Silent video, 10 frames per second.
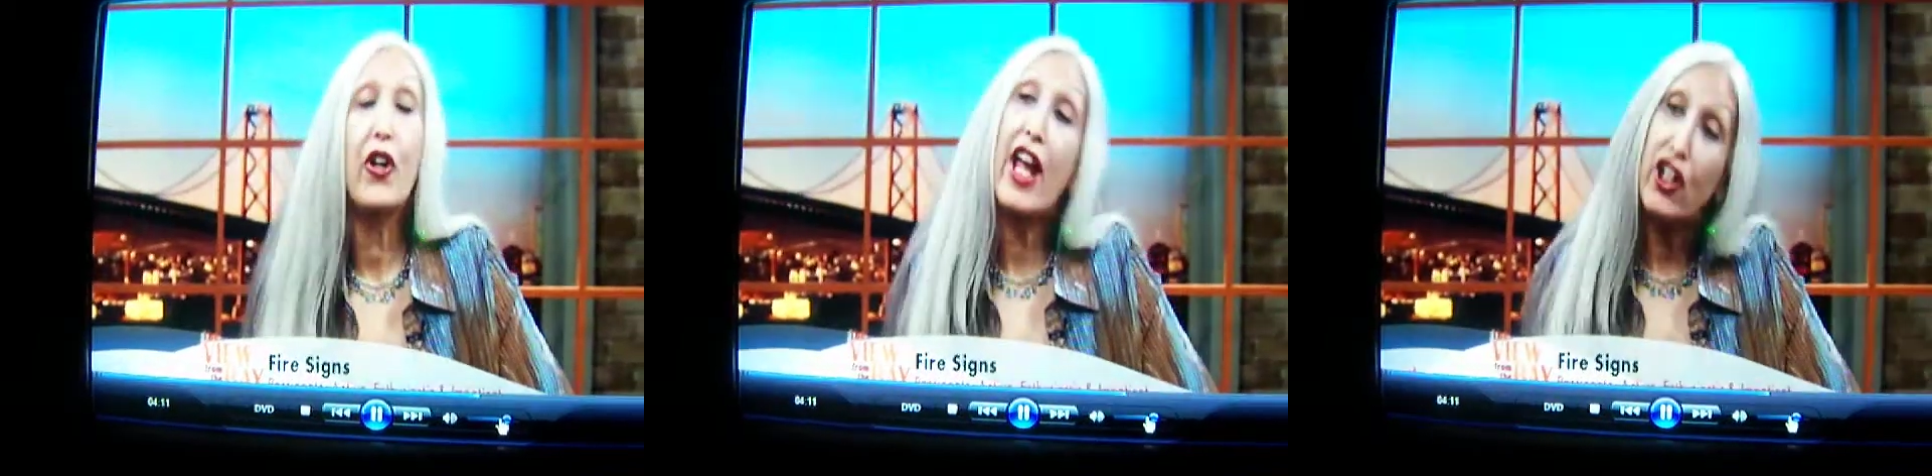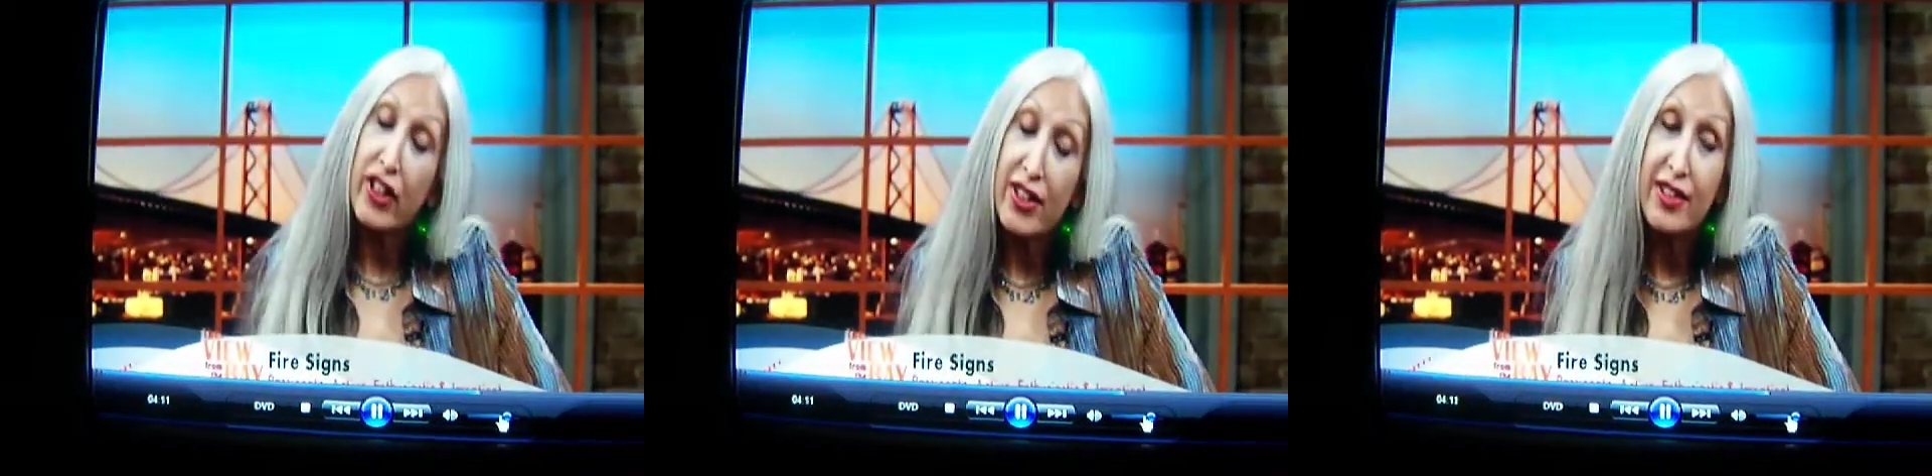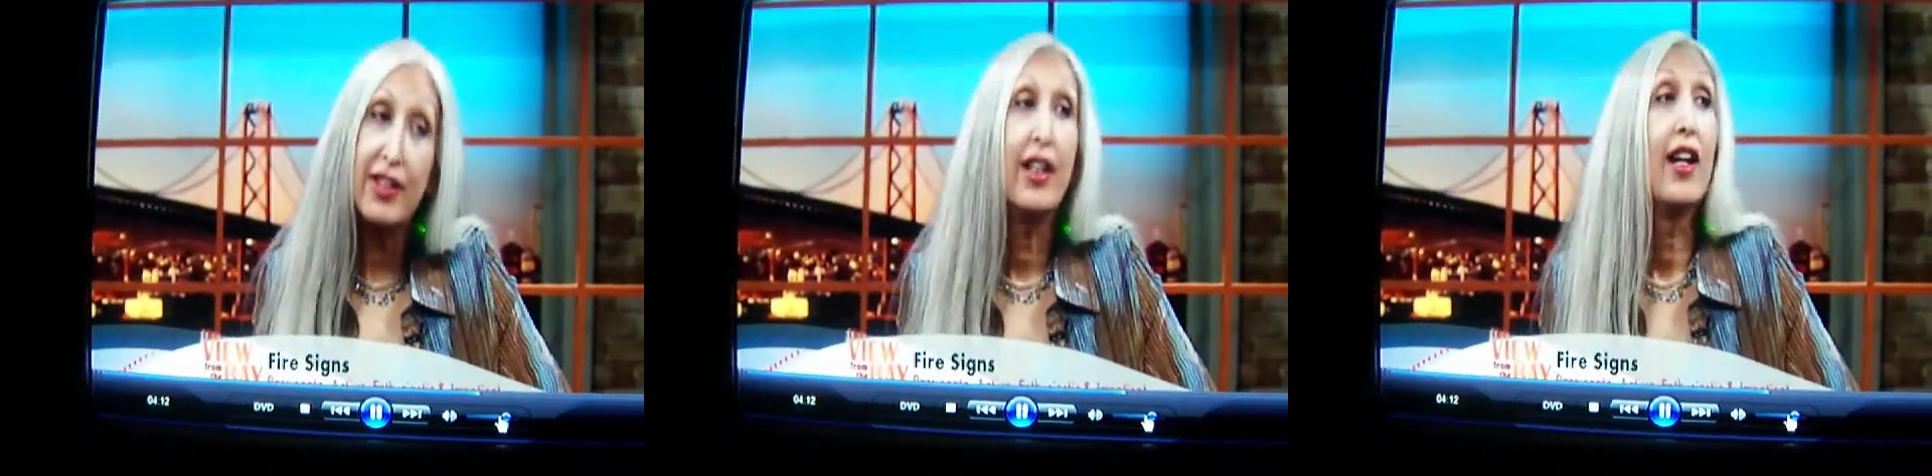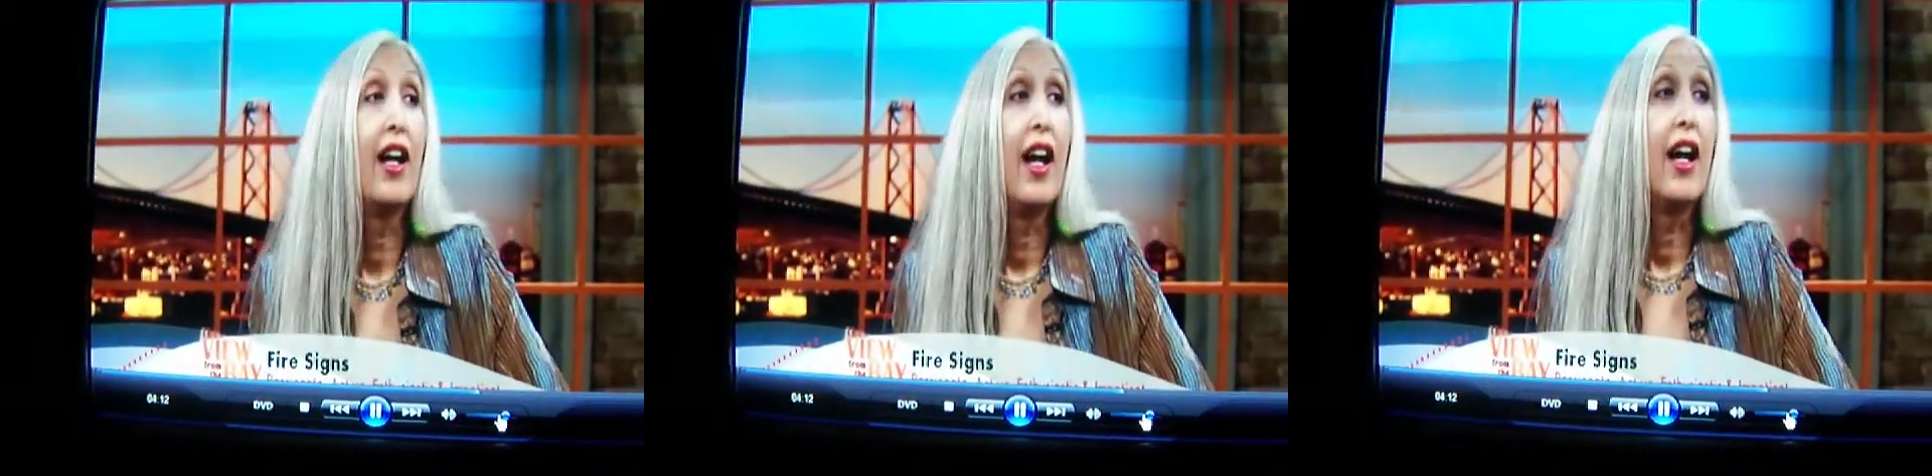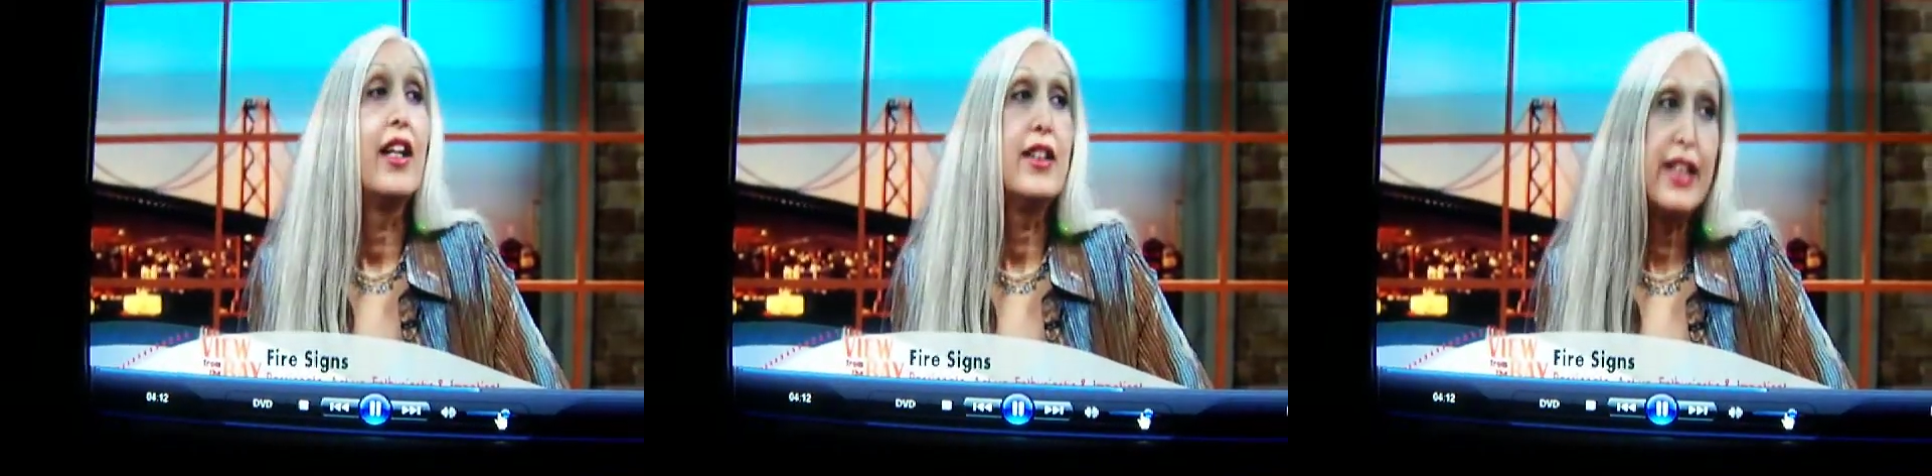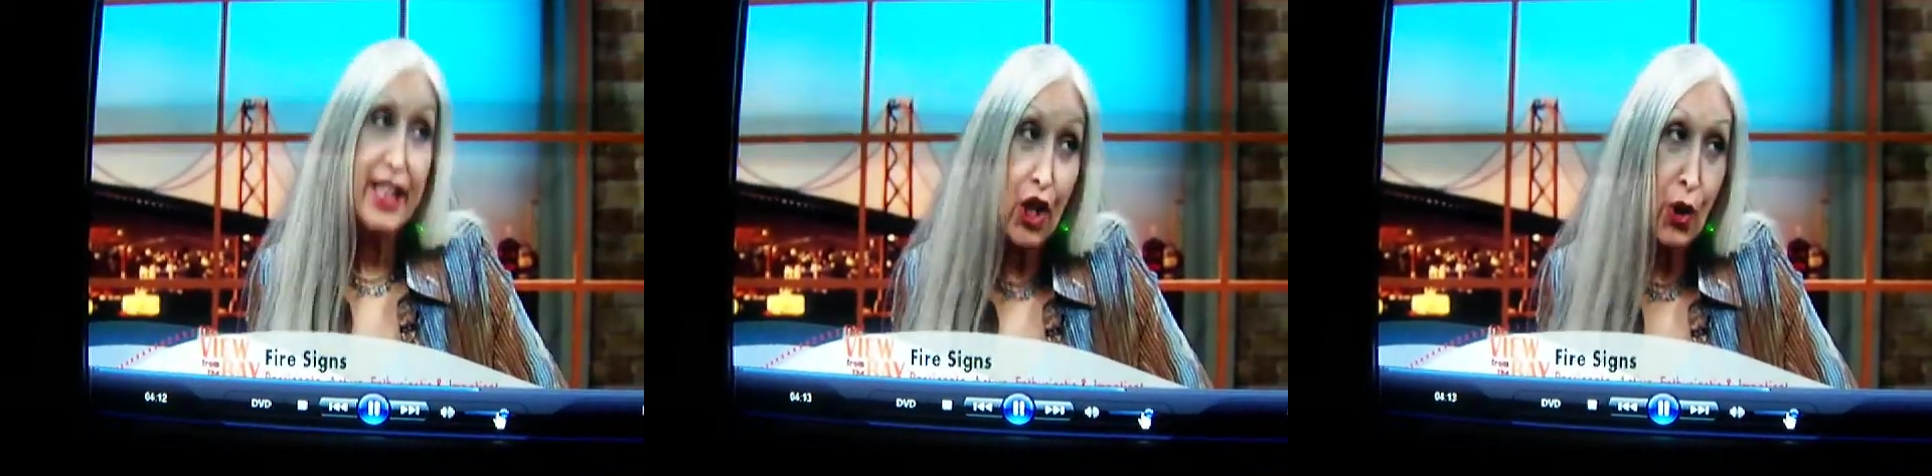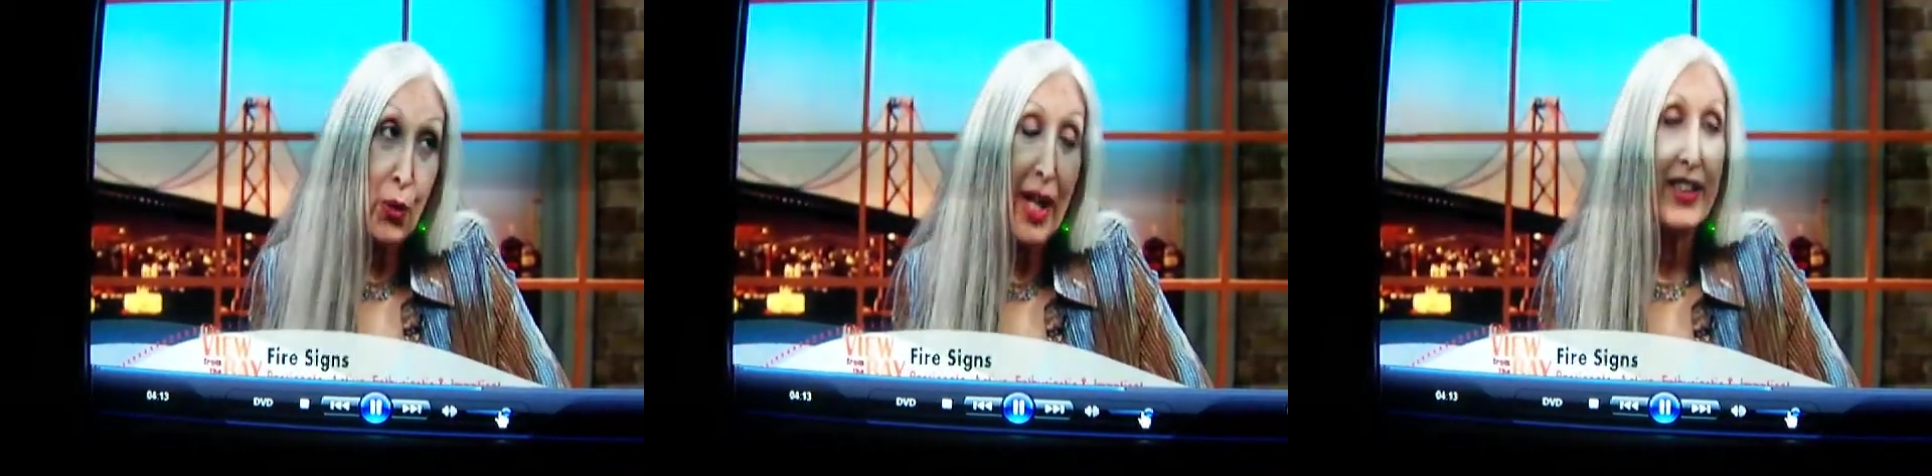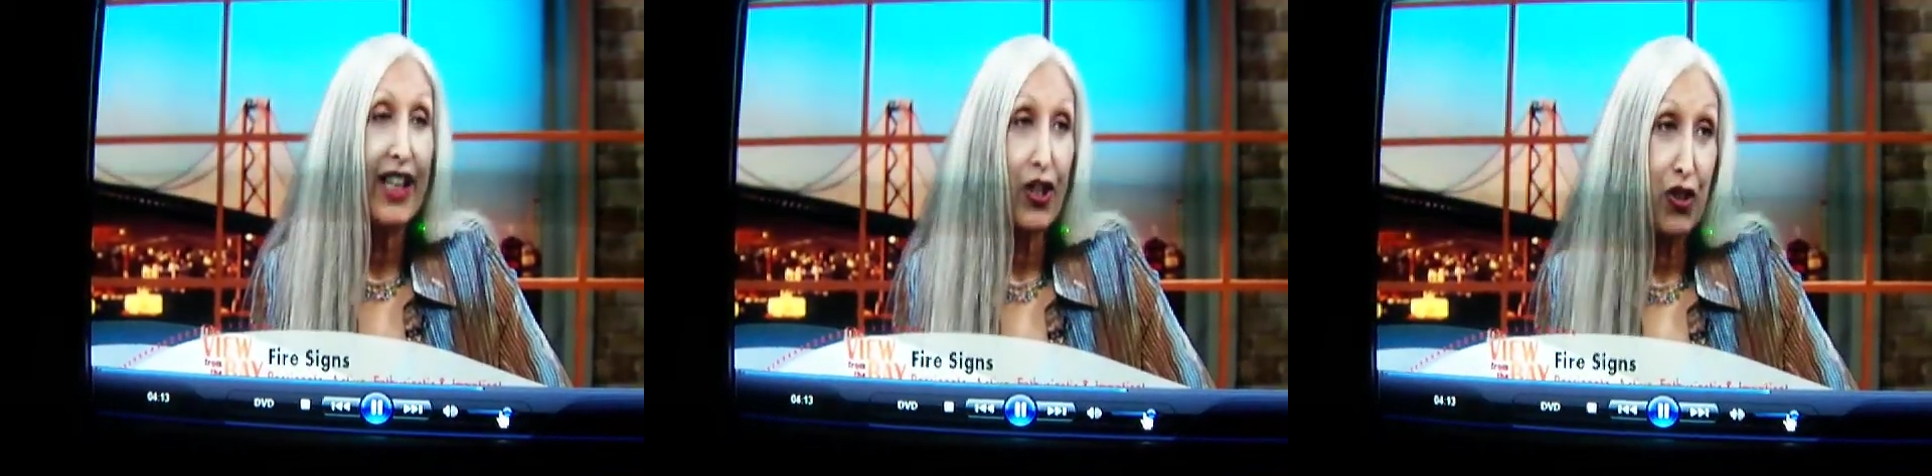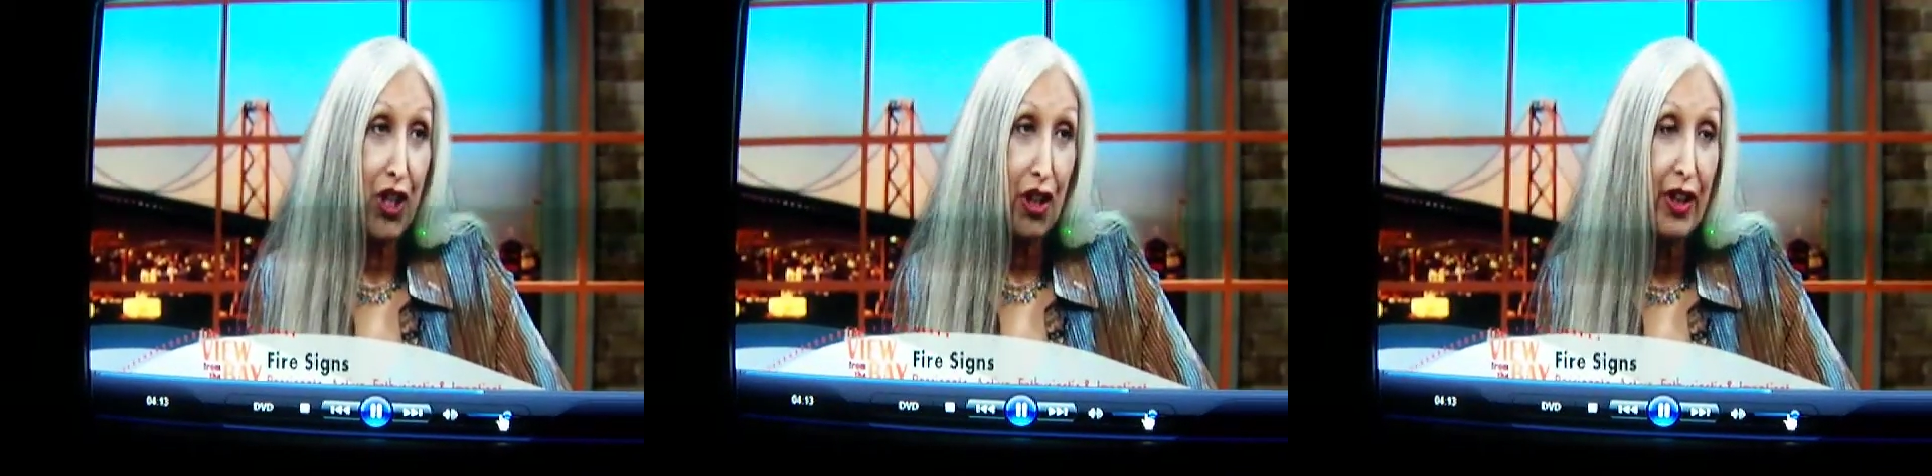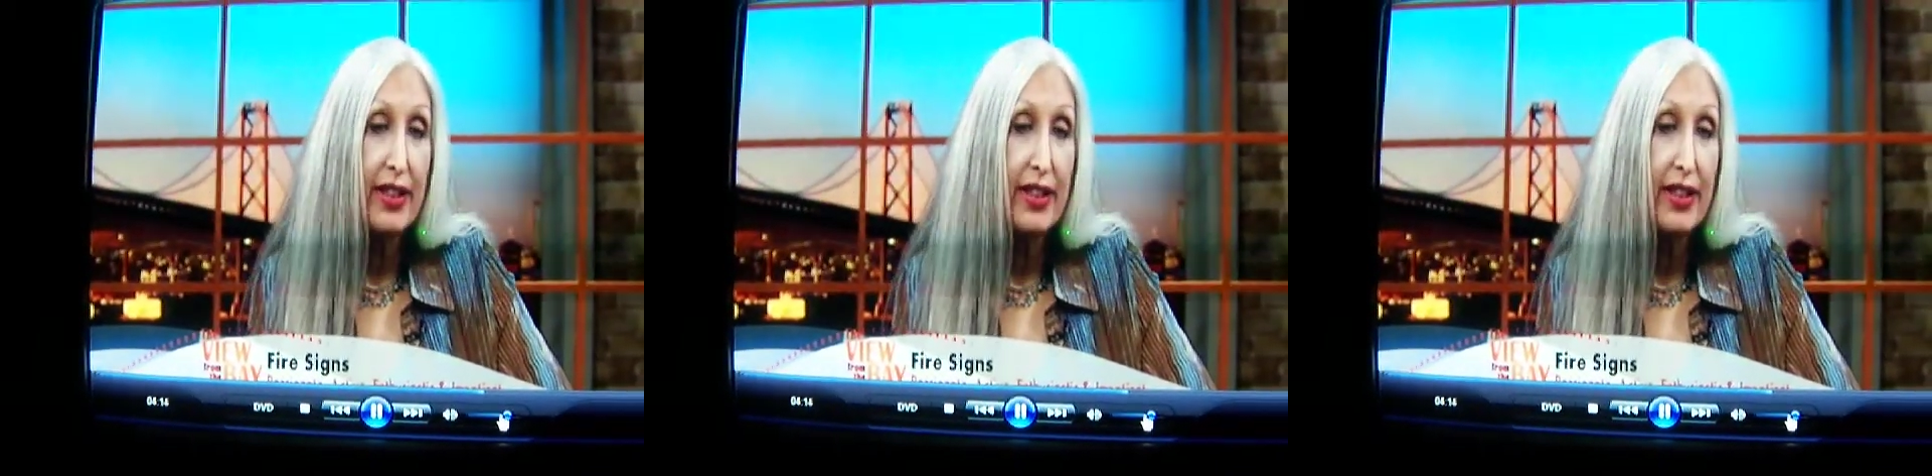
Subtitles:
are Aries, Leo, and Sagittarius.